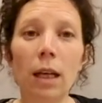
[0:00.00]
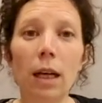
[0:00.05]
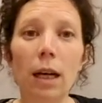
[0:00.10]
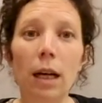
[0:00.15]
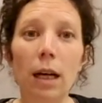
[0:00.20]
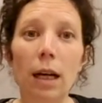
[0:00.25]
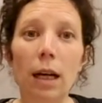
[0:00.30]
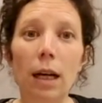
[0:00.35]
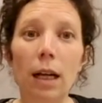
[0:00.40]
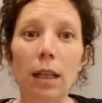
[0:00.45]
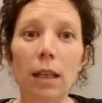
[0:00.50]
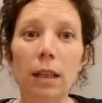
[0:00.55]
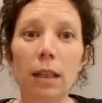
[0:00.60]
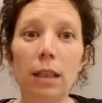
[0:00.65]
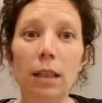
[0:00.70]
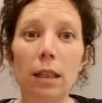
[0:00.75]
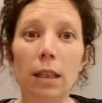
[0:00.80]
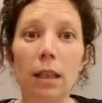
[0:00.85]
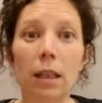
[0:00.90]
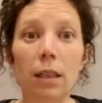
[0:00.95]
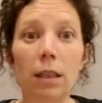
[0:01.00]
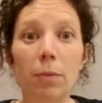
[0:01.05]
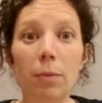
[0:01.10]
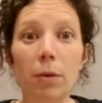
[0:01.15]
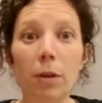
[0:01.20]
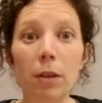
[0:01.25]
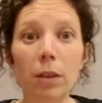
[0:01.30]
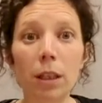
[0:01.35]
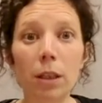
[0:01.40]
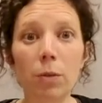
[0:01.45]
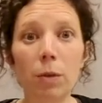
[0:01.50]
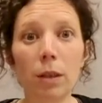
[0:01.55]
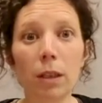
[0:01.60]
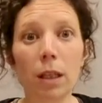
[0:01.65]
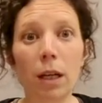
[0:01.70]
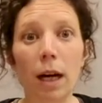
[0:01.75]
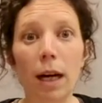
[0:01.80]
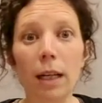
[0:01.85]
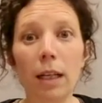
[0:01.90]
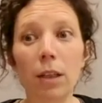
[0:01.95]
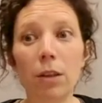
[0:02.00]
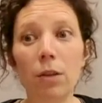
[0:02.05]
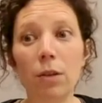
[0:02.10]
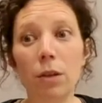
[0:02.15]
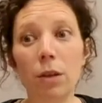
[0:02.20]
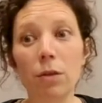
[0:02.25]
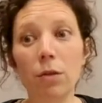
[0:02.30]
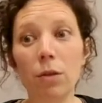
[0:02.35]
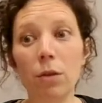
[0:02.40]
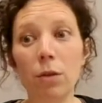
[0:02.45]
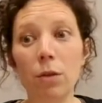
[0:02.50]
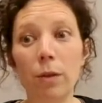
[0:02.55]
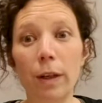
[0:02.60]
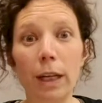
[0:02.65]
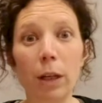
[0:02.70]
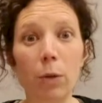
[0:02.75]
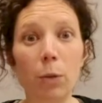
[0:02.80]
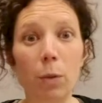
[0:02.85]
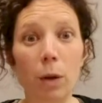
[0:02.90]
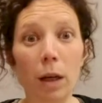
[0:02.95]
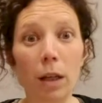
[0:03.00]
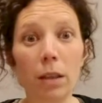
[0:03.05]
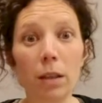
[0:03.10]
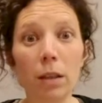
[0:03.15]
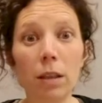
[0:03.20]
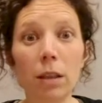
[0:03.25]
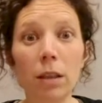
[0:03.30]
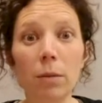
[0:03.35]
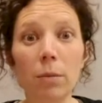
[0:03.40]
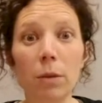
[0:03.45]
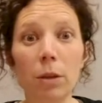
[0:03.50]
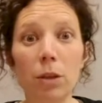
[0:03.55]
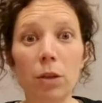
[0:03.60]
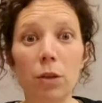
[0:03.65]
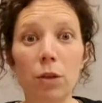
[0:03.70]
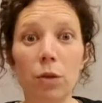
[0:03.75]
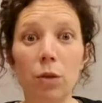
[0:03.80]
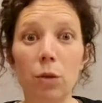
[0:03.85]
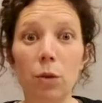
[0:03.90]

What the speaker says: and the process was guided not to drink water but